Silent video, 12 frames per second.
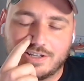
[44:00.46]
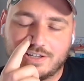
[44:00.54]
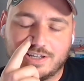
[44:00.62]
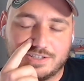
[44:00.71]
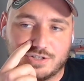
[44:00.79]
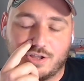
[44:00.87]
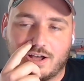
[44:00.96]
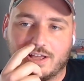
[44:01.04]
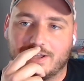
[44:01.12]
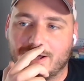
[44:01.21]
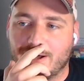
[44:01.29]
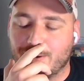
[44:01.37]
it's a lot.
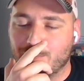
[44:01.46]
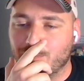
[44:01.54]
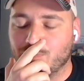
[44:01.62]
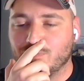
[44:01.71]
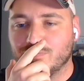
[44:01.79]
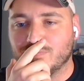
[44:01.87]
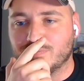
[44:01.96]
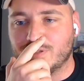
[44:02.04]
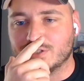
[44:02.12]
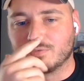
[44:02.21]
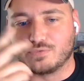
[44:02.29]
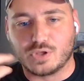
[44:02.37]

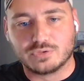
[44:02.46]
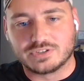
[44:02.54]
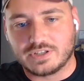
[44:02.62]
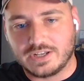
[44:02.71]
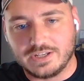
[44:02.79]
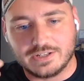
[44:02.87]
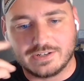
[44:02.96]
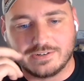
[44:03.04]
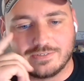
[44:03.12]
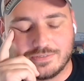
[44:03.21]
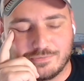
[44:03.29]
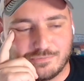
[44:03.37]
This flow state
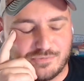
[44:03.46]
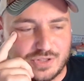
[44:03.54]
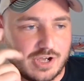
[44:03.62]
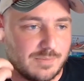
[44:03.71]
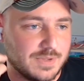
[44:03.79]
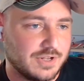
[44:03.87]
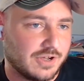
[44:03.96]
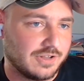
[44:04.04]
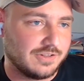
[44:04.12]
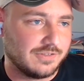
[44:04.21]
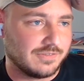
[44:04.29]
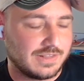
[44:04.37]

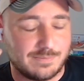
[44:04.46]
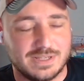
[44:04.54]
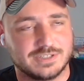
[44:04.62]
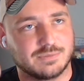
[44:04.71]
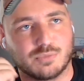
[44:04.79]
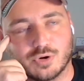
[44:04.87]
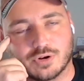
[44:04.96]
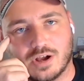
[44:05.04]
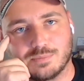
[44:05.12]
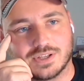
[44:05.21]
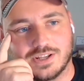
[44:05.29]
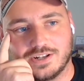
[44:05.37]
phenomenon, that makes it more
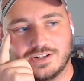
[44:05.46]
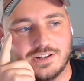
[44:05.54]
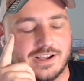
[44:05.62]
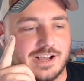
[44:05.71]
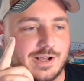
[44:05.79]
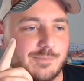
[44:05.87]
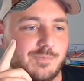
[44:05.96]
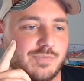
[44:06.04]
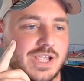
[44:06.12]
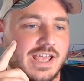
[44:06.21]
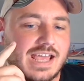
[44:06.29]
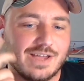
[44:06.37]
complicated.
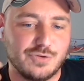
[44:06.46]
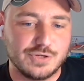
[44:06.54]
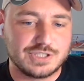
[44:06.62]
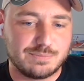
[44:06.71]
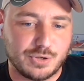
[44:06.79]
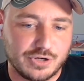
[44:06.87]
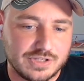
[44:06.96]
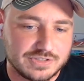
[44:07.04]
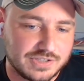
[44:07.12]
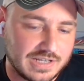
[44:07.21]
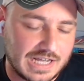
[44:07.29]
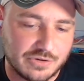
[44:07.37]
Have you experienced
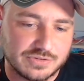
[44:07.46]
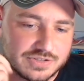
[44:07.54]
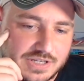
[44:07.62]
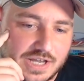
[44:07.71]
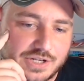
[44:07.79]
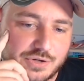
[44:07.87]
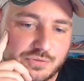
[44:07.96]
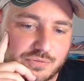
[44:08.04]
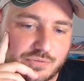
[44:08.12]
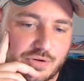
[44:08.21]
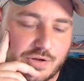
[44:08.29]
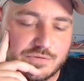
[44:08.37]
it outside
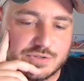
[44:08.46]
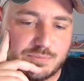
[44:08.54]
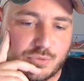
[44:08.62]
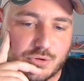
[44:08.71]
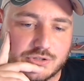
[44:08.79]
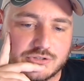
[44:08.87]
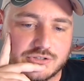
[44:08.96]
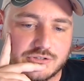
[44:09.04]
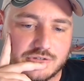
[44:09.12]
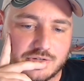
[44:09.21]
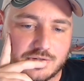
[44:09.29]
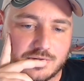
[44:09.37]
of
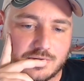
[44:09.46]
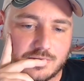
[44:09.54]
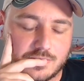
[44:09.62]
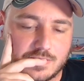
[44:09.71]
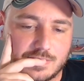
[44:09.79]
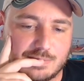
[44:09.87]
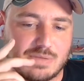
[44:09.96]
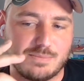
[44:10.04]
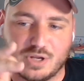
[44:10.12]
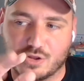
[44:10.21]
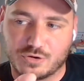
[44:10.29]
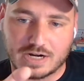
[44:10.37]
sports and maybe
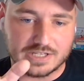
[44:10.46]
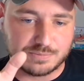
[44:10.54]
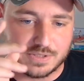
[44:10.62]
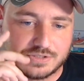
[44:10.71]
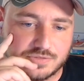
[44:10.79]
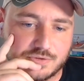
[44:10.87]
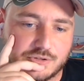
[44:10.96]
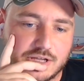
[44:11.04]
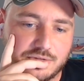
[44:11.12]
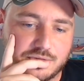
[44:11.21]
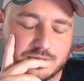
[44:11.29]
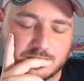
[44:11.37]
other aspects of your life?